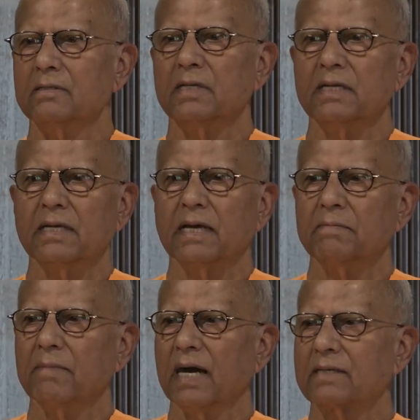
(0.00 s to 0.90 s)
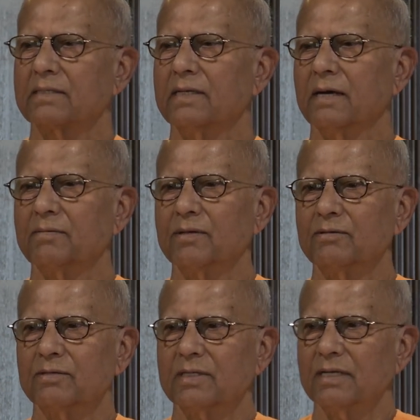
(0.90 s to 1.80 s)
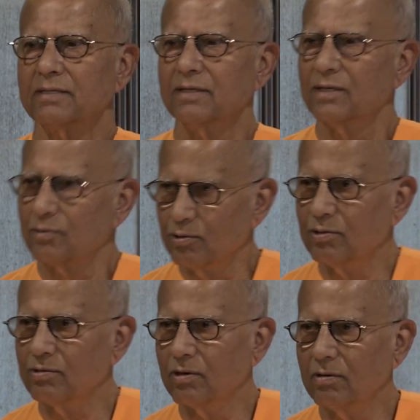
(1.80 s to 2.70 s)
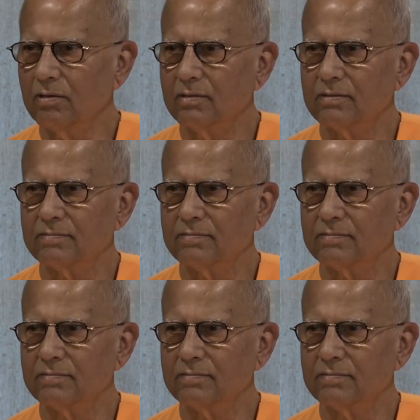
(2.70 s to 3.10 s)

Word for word: Then he came back, Sri Ramakrishna said, could you go?